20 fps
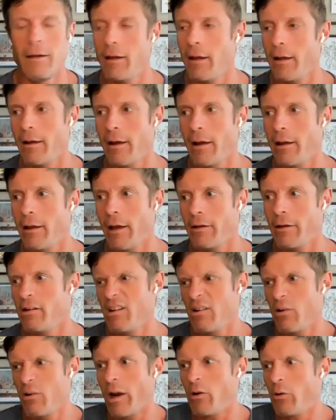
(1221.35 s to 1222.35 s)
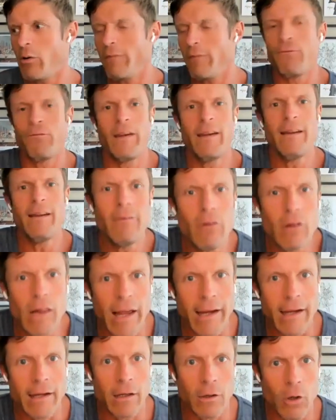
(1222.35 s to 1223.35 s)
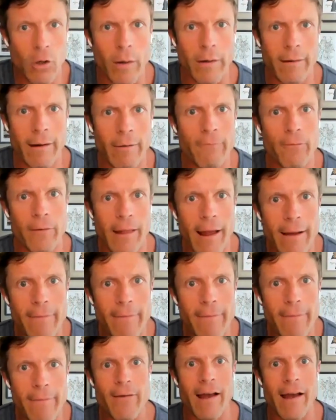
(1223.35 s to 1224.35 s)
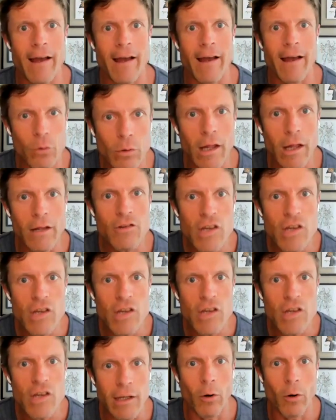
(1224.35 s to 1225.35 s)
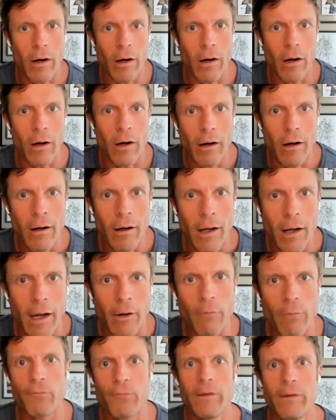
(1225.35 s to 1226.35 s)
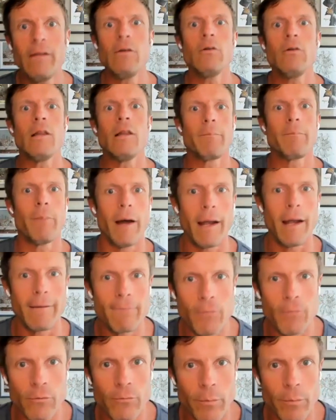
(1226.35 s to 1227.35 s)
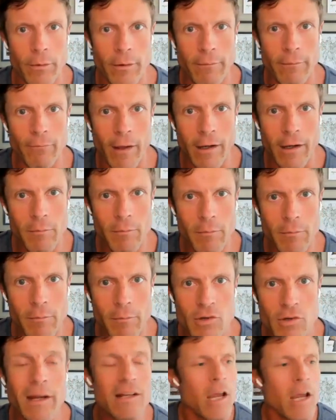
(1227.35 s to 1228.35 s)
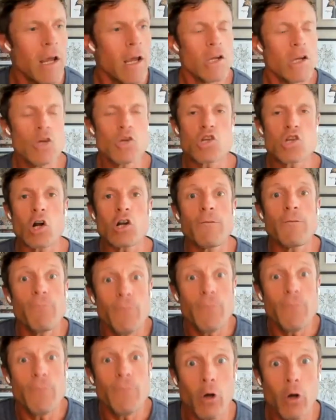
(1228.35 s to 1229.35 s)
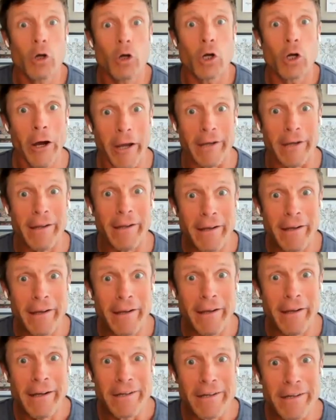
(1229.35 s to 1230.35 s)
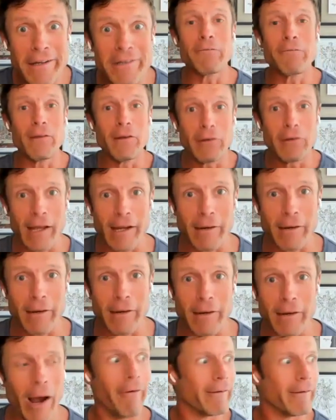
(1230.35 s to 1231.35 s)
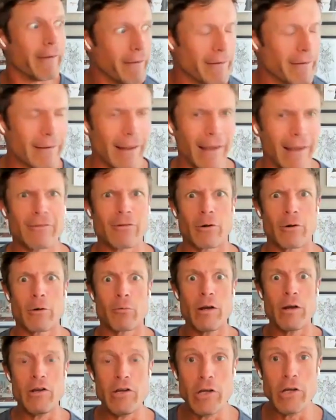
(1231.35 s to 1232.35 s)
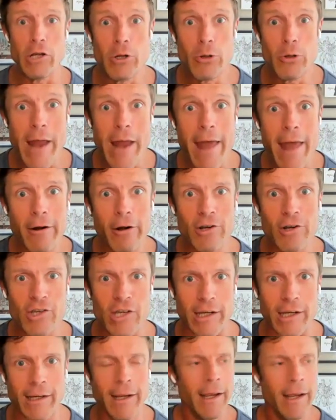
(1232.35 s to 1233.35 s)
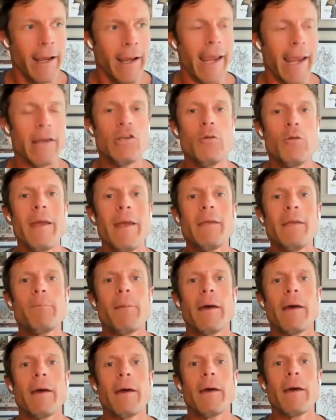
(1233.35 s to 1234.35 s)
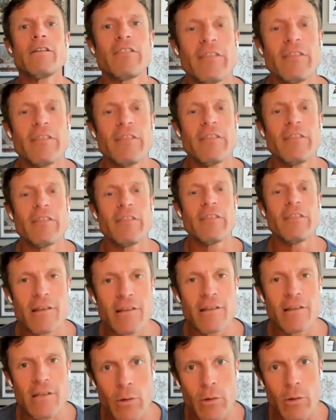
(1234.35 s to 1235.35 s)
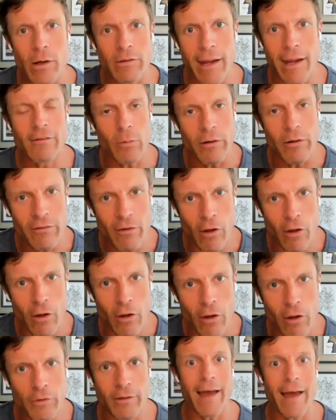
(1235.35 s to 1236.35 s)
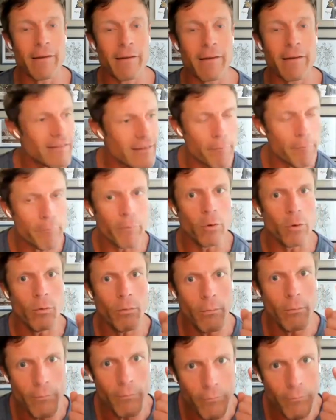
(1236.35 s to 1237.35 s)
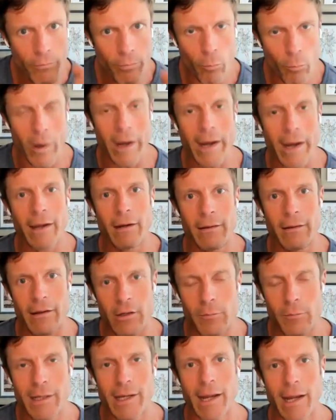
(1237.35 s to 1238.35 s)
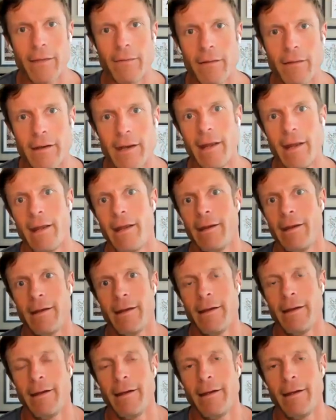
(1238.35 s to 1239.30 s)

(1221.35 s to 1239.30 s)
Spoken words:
I don't even feel like going out for that fast food lunch anymore. I don't feel like buying food from the vending machine, because you start to feel good. You start to feel like, wow, I got this like sort of renewed energy, and you make better decisions throughout the day as a result of that simple way that you began the day.